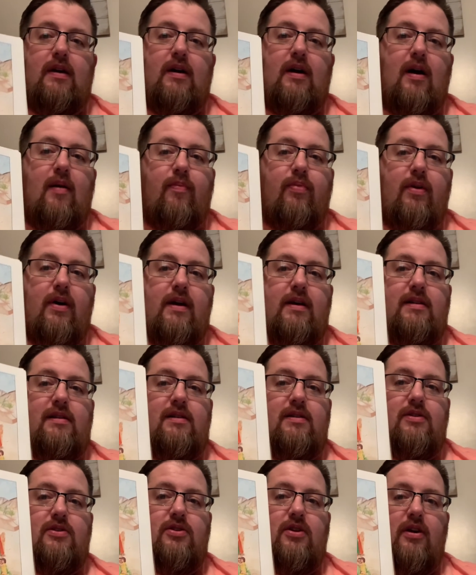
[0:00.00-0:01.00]
A
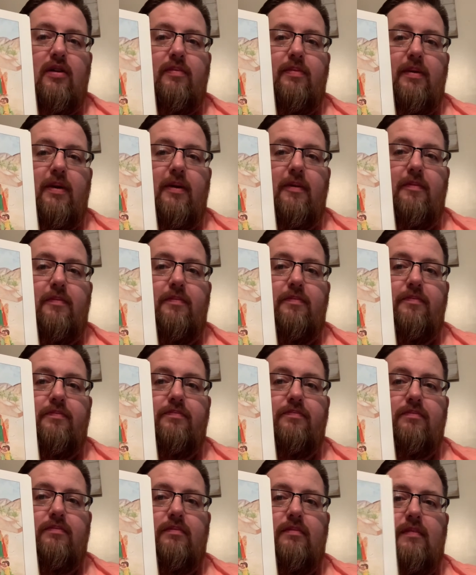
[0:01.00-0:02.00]
Brazen Serpent.
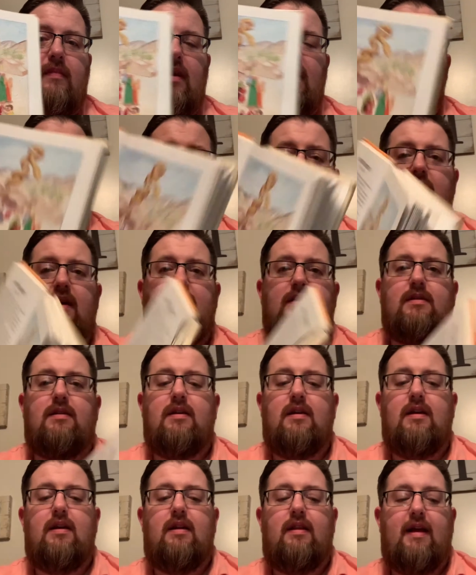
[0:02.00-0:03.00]
And
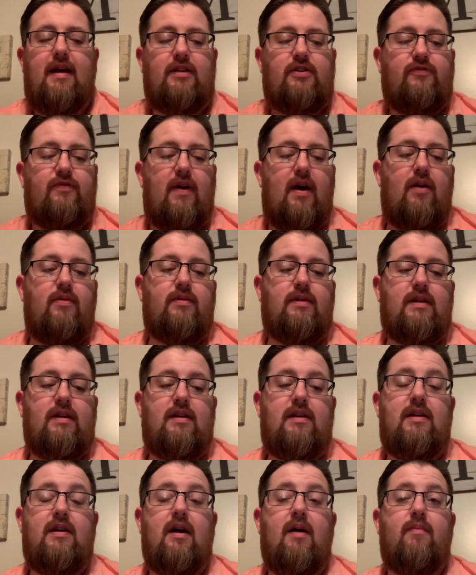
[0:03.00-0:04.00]
that's found
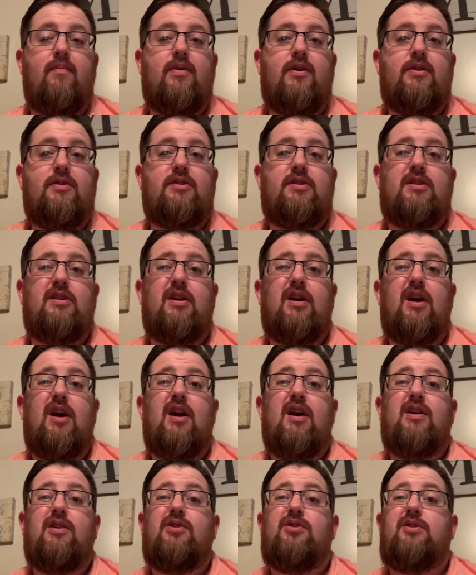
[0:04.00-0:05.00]
in Numbers
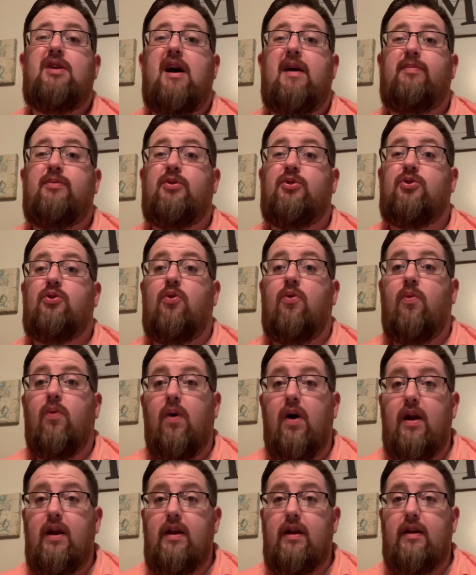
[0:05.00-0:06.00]
chapter
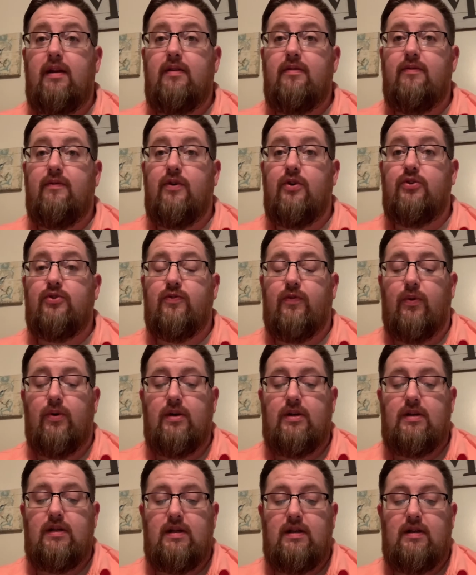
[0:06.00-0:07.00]
20, verse
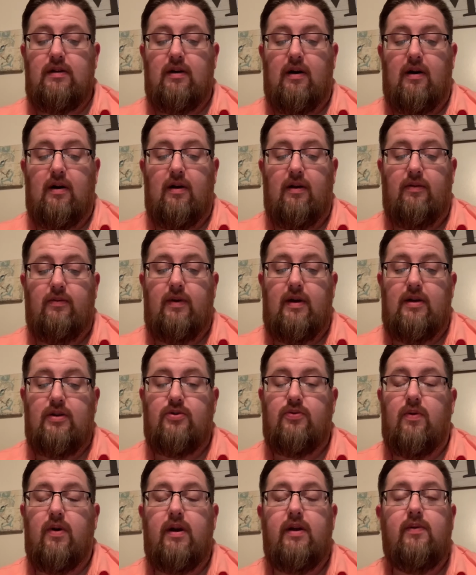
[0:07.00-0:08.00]
14, all the way to
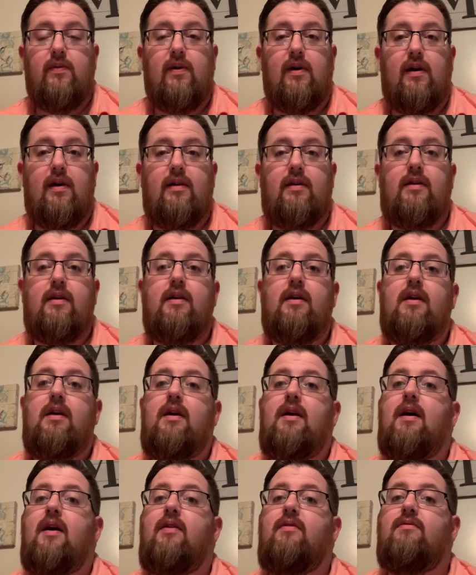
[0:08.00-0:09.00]
21
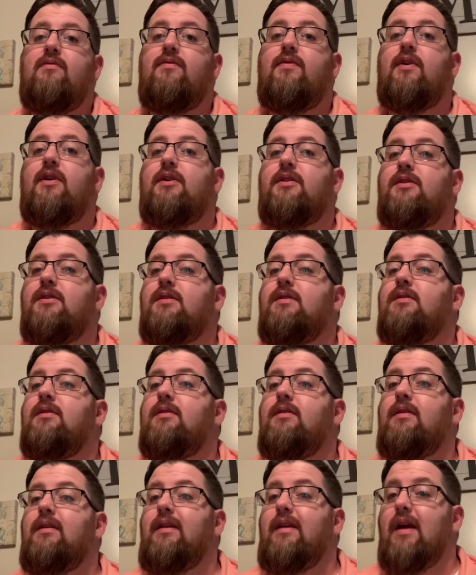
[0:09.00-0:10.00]
and verse
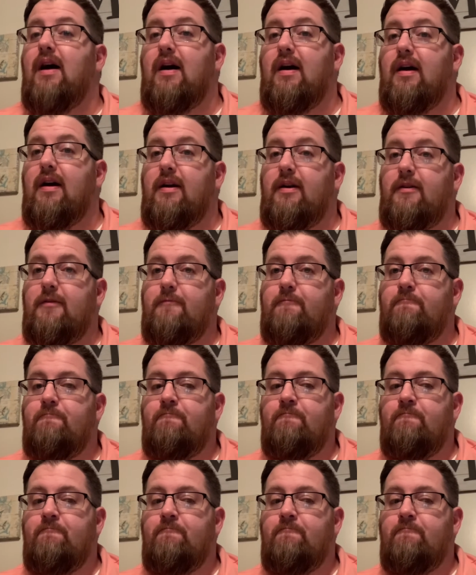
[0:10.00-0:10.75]
9.